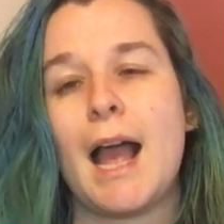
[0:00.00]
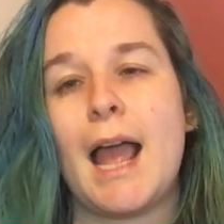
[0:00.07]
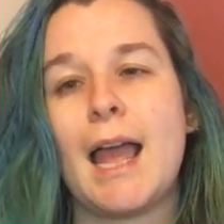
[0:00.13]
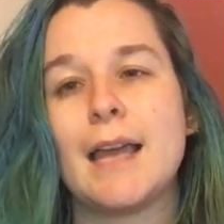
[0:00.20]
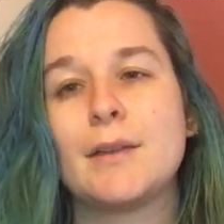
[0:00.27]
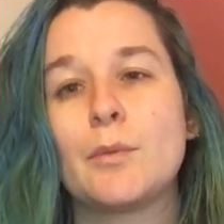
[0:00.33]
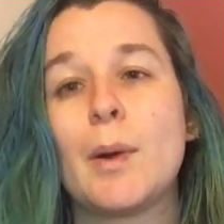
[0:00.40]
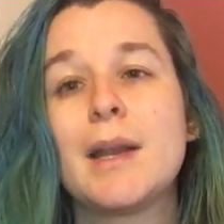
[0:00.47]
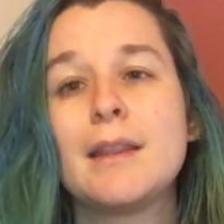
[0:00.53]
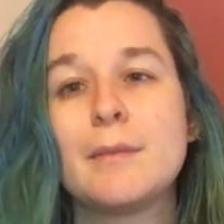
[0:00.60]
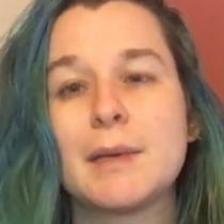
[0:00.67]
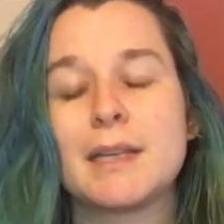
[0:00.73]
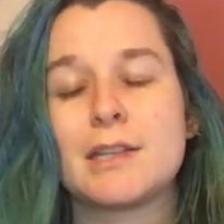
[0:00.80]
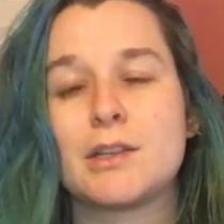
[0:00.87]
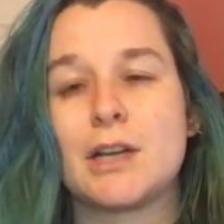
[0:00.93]
And one of the
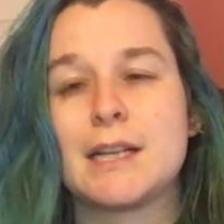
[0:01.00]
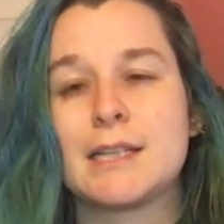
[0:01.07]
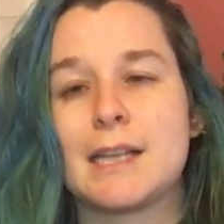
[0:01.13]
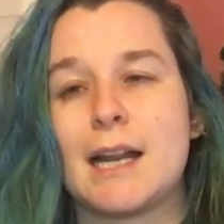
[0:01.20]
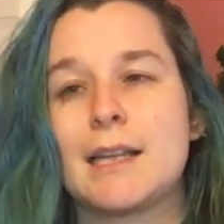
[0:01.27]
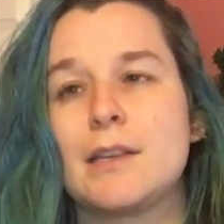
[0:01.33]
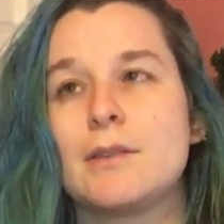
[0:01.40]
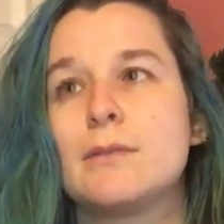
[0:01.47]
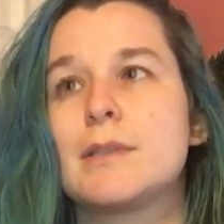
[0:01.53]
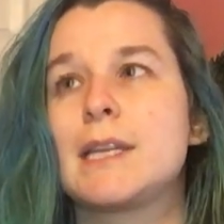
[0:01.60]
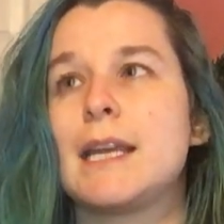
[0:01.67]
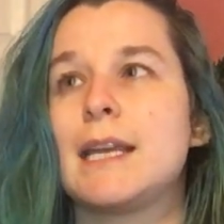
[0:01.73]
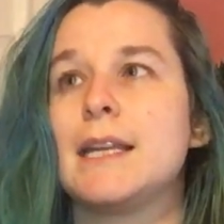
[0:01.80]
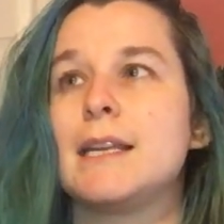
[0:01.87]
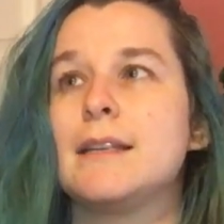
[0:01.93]
biggest tricks that I use
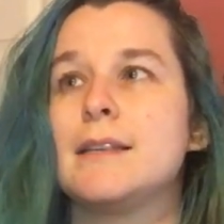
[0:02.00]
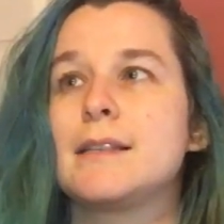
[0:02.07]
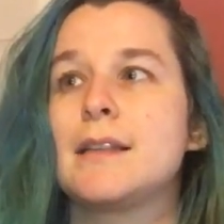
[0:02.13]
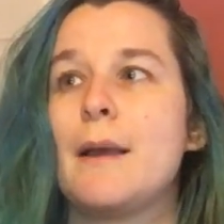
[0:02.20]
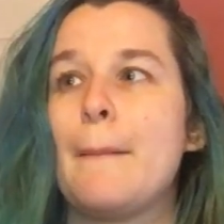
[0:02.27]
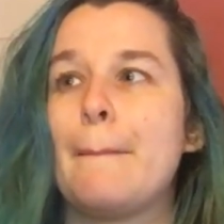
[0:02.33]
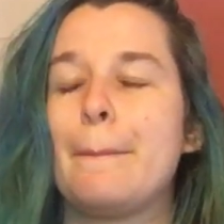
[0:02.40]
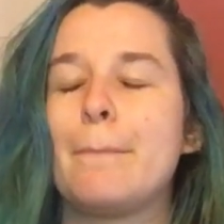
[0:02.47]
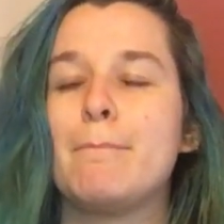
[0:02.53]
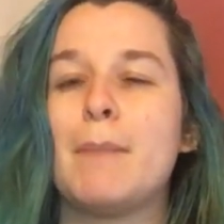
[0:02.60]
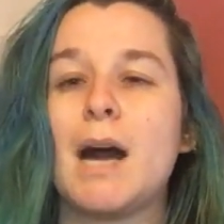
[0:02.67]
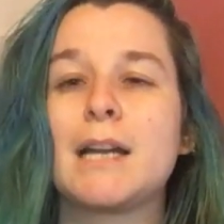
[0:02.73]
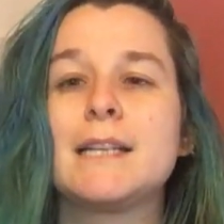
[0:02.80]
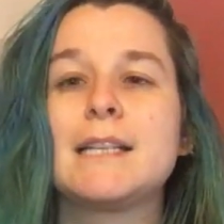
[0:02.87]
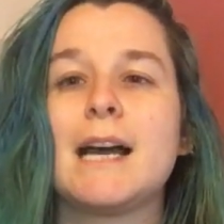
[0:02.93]
is
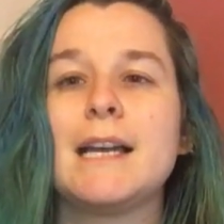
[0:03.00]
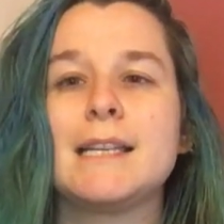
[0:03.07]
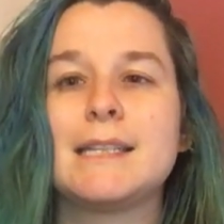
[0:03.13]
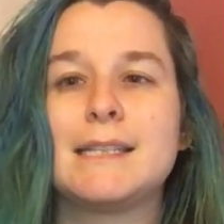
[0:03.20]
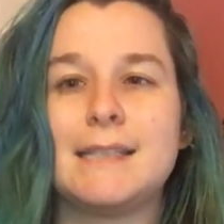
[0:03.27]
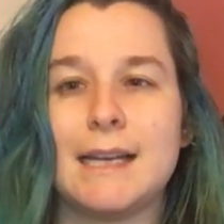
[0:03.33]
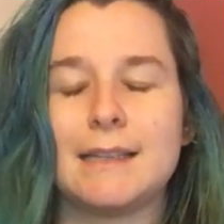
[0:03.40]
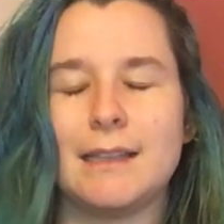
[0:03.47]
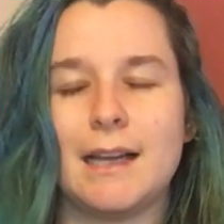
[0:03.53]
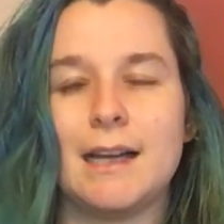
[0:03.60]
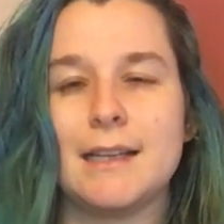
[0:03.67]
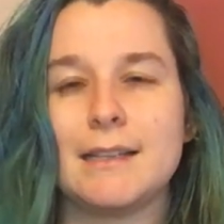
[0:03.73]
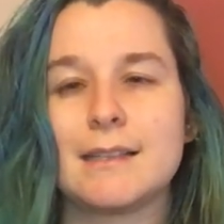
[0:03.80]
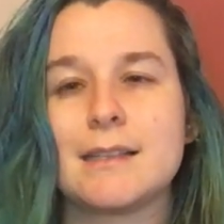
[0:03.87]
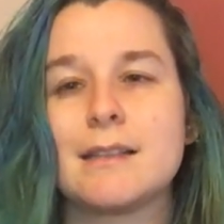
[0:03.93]
monetize
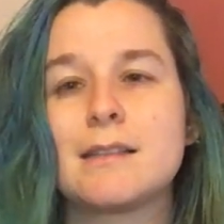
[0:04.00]
deadlines.